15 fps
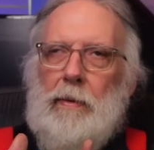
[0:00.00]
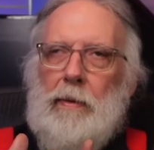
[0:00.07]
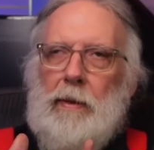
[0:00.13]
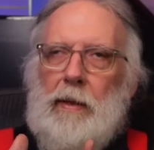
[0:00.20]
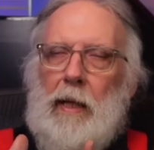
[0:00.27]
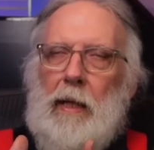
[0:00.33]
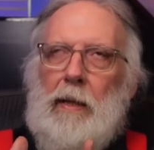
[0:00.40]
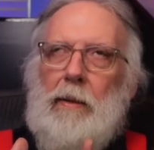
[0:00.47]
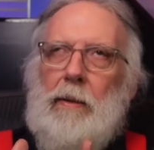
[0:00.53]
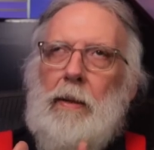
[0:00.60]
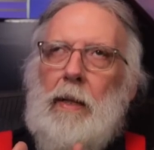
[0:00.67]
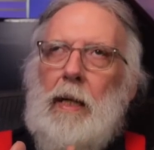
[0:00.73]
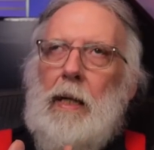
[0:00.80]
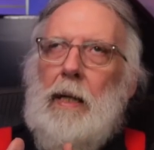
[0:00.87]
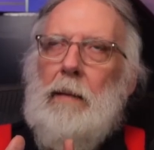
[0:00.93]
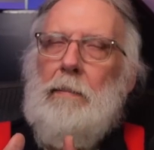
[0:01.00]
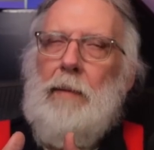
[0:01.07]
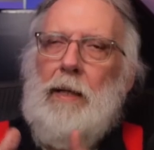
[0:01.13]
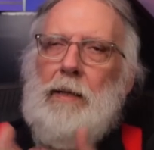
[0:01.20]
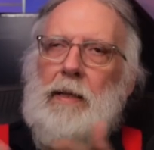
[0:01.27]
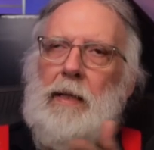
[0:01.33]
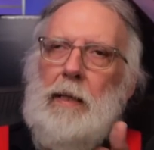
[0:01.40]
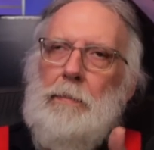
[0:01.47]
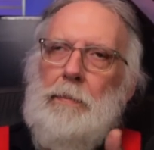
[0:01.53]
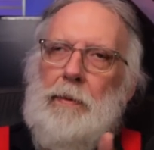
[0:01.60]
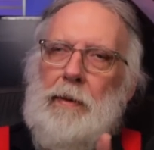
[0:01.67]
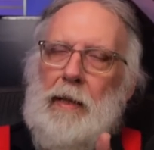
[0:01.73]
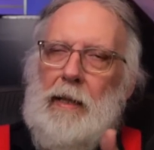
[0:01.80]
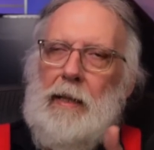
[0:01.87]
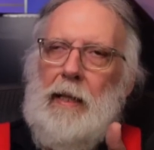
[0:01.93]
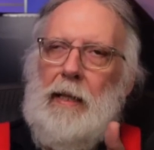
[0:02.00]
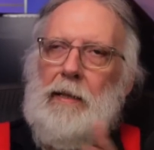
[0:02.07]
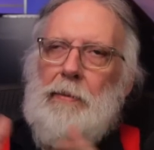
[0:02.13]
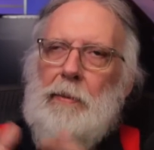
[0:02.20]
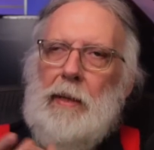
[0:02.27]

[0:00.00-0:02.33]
So most of the things